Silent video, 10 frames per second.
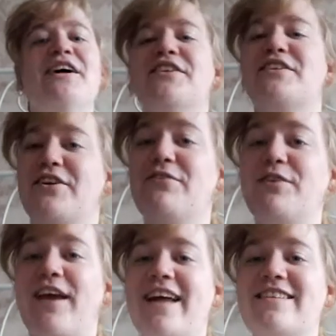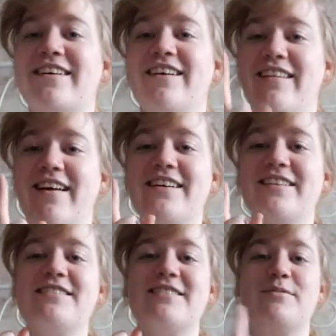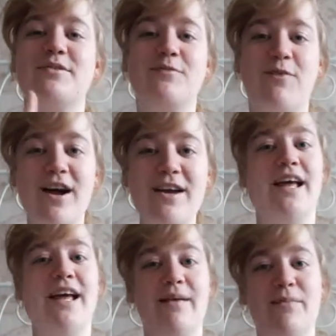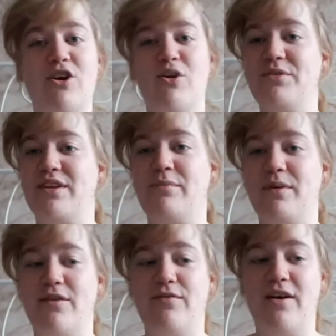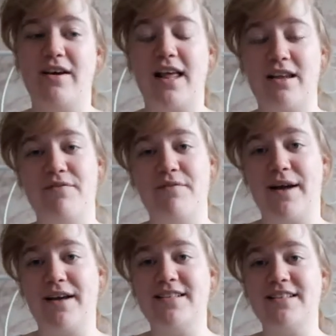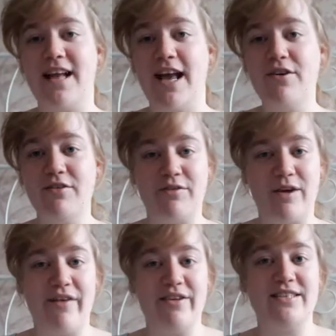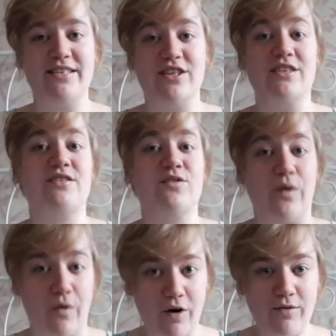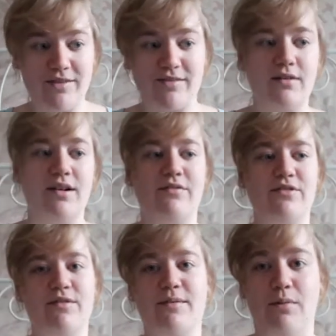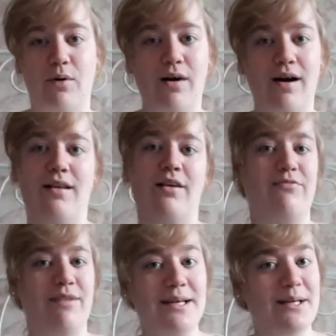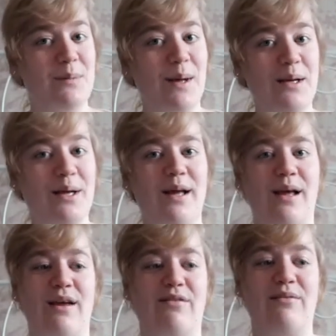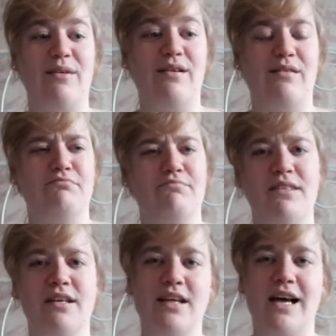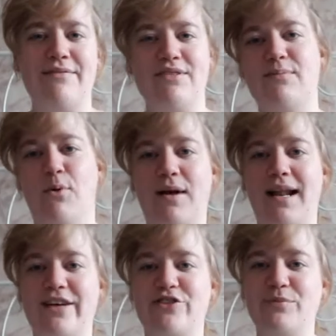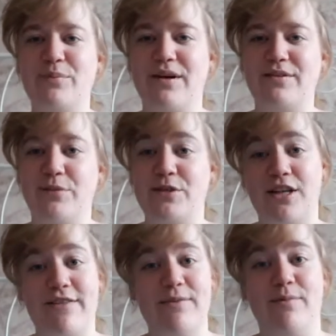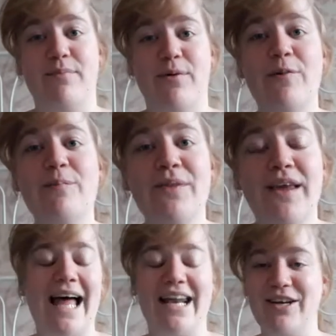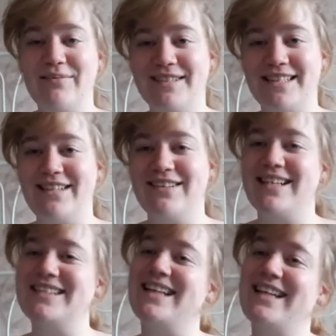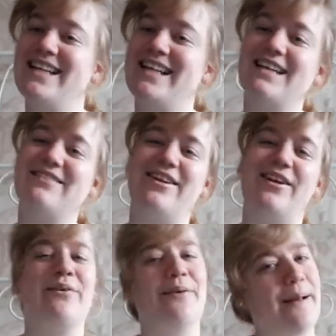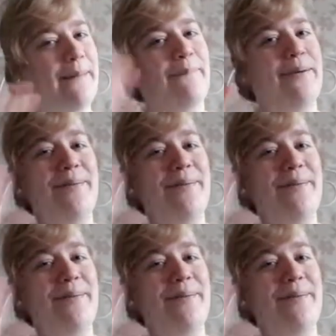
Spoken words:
So don't forget to like and subscribe. Hit me a comment down below if you like any of the mangas today, or if you have any suggestions of your own, because I'd love to read more. I love reading manga. I have a small collection, but I would definitely want more. And I hope to see you guys in the next video. Bye